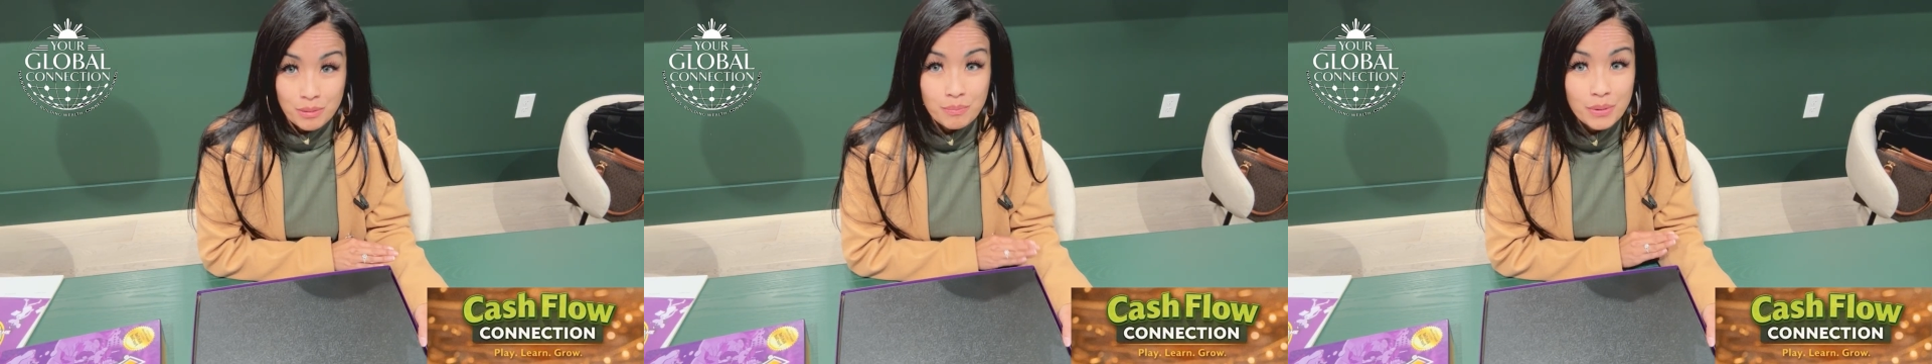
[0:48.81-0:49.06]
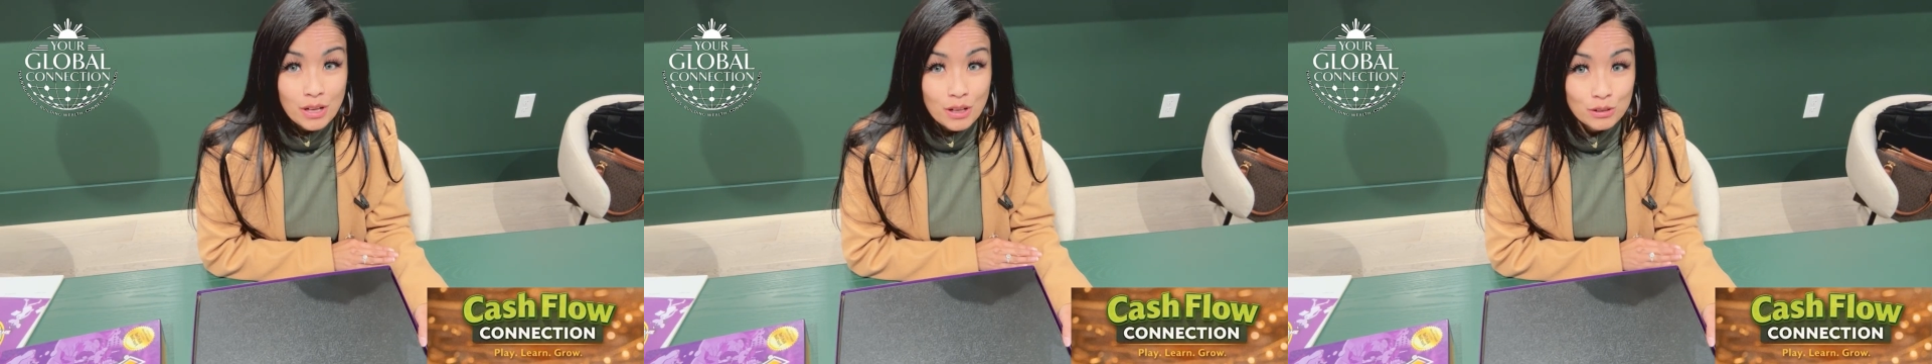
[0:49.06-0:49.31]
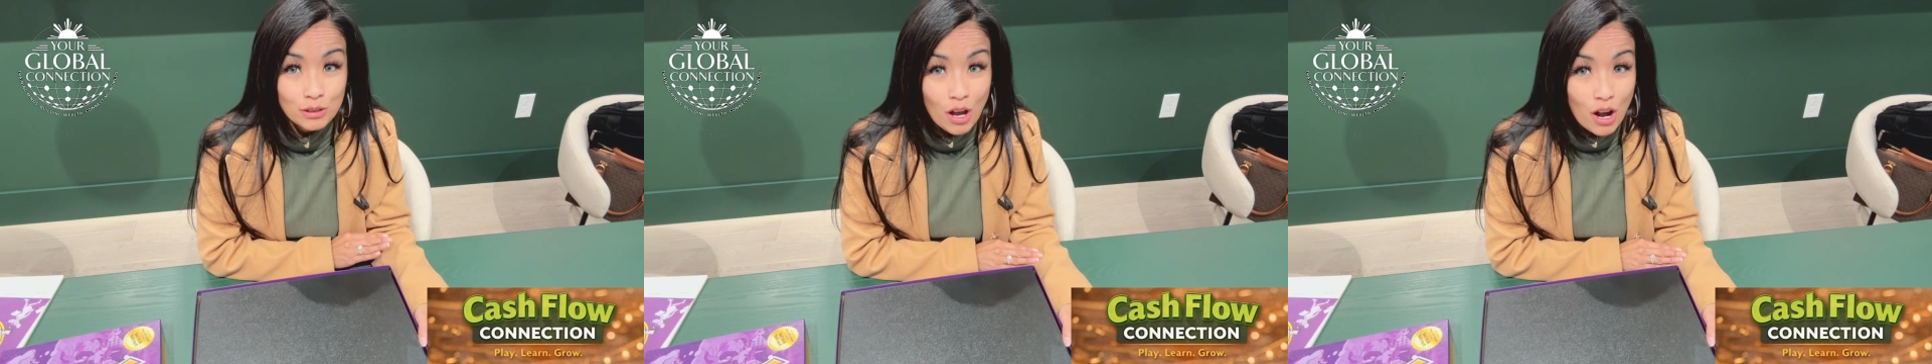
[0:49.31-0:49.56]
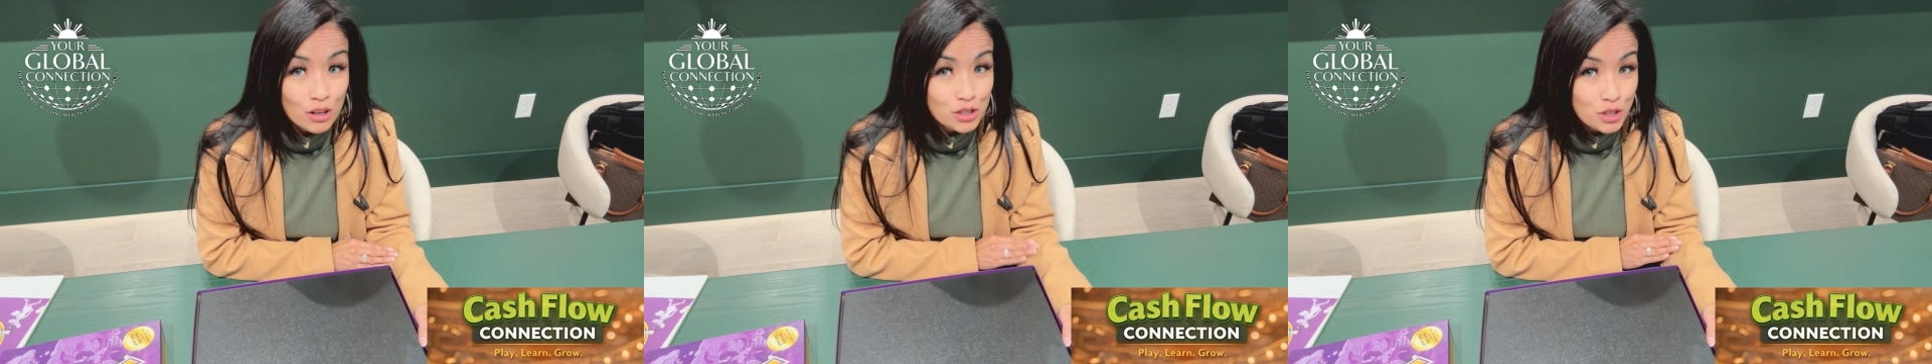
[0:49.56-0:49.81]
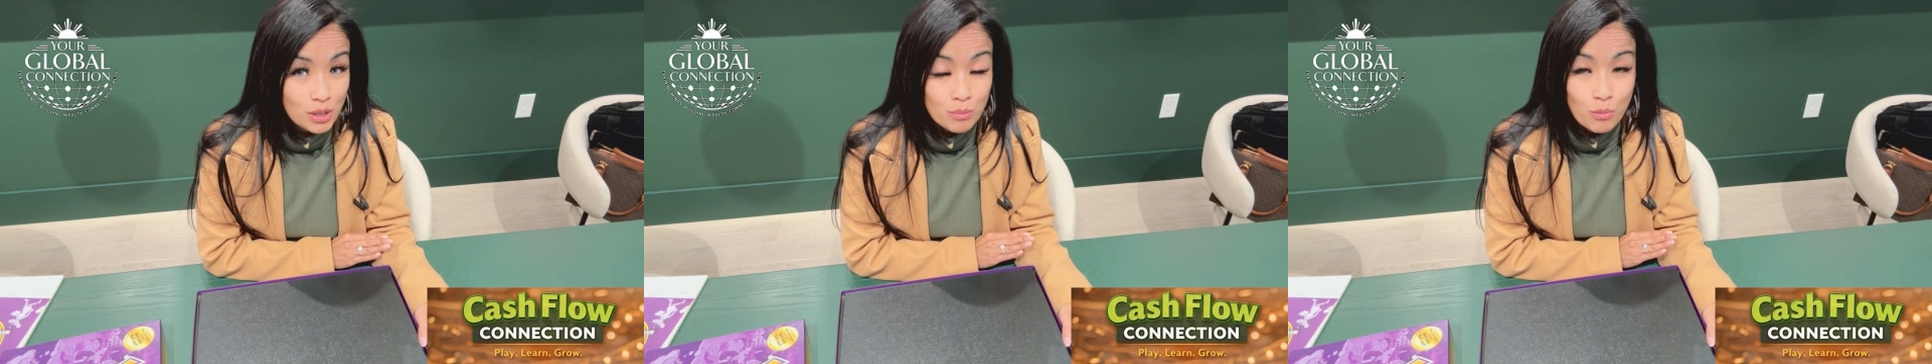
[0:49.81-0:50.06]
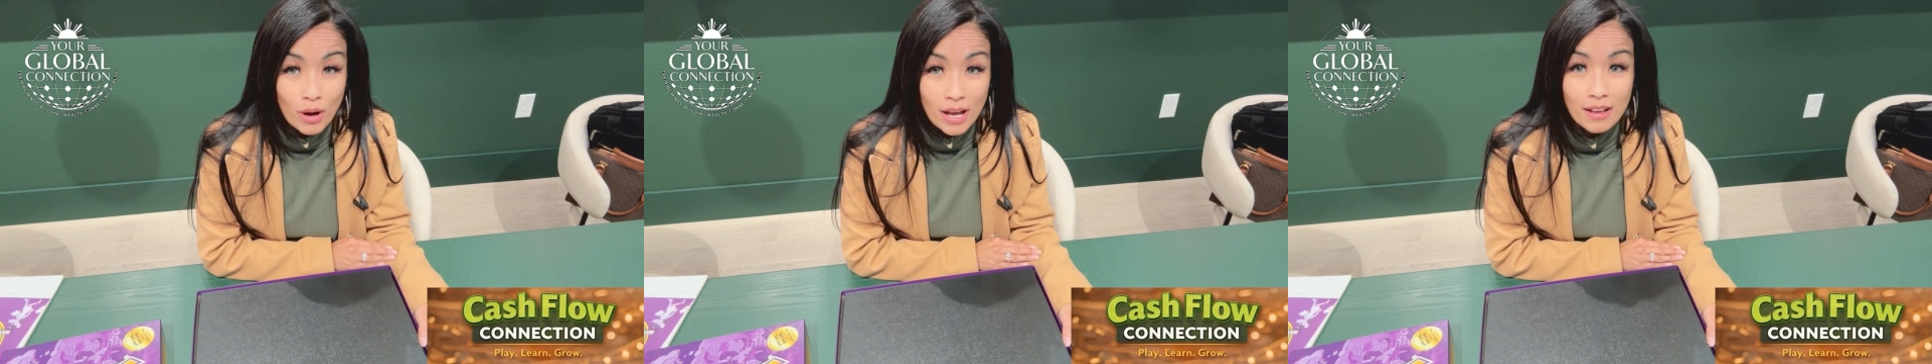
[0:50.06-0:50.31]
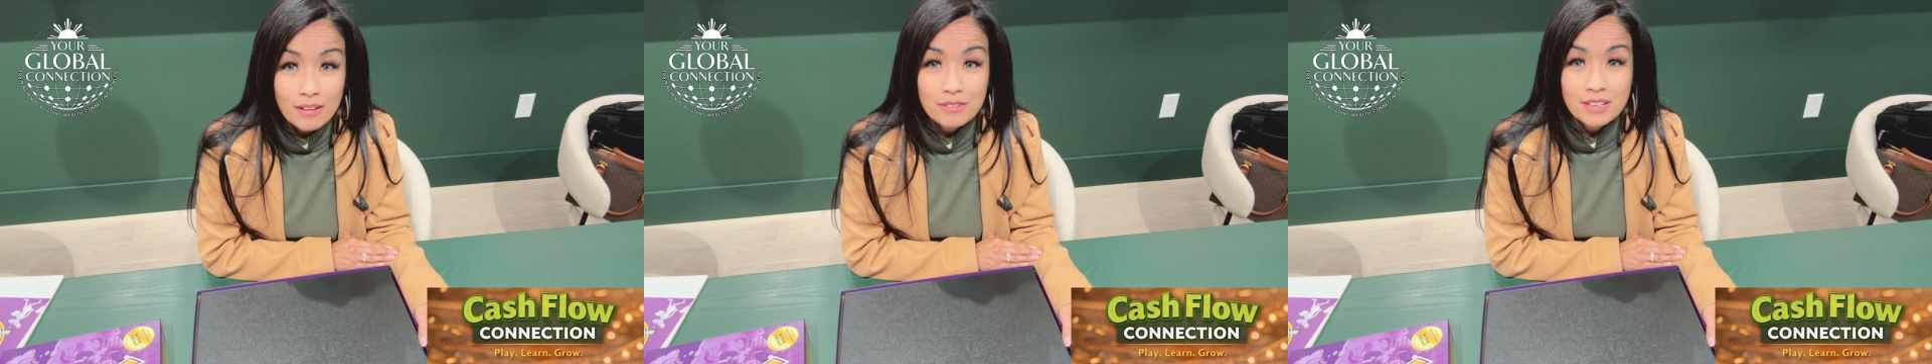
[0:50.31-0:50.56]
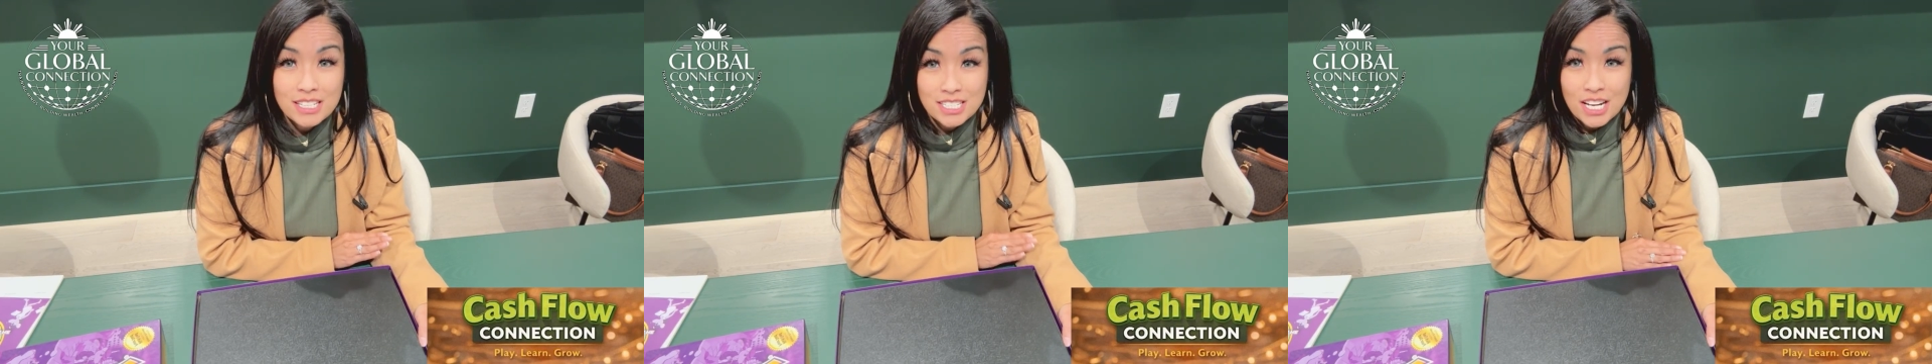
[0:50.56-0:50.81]
build long-term wealth
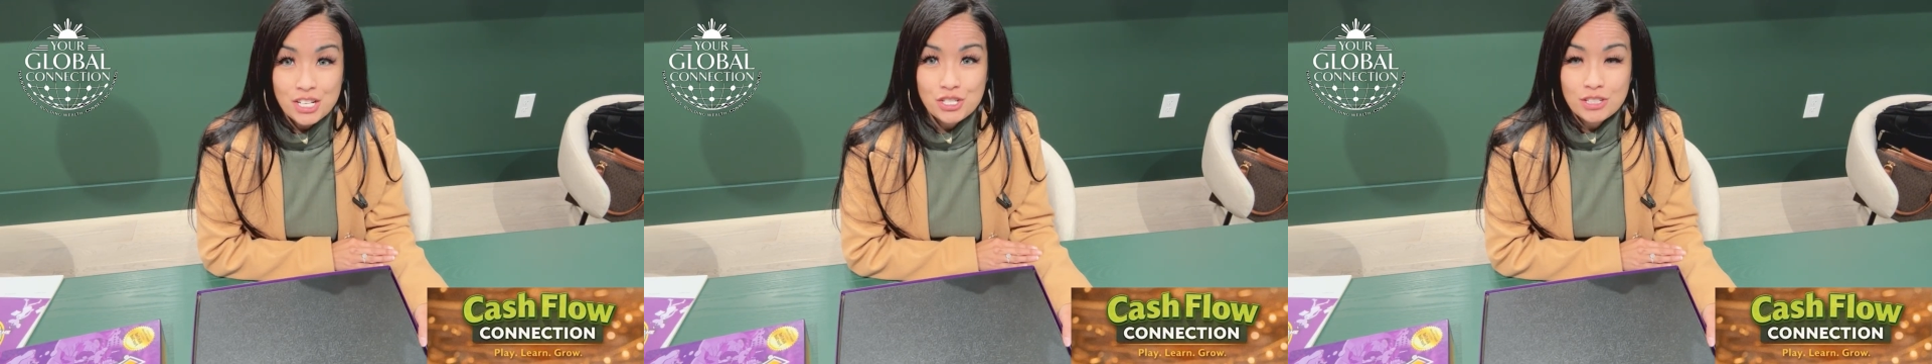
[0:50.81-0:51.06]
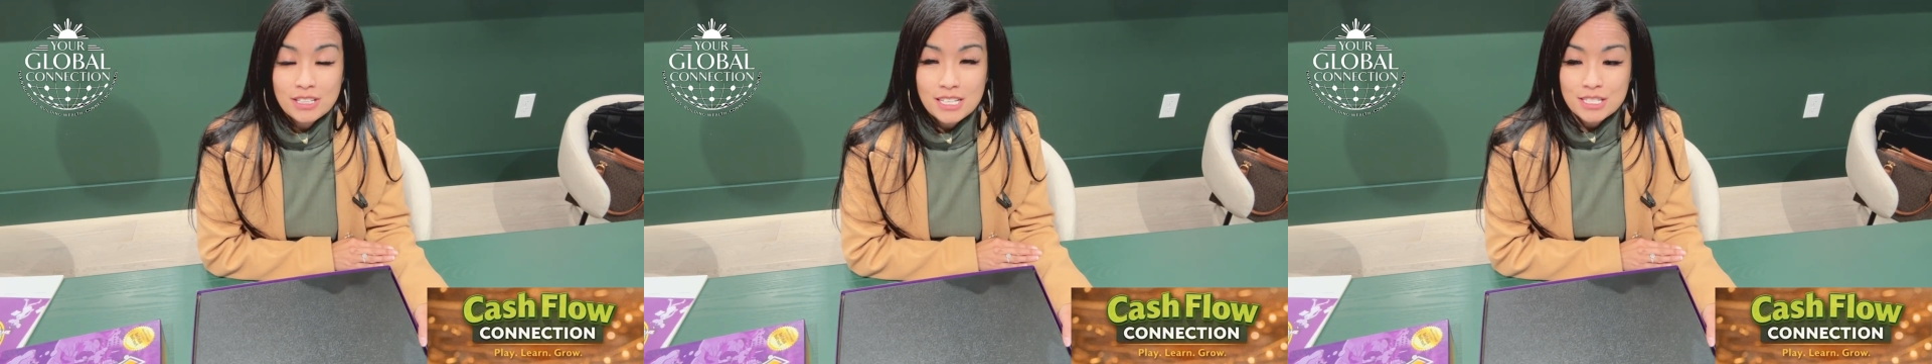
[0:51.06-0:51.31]
intentionally.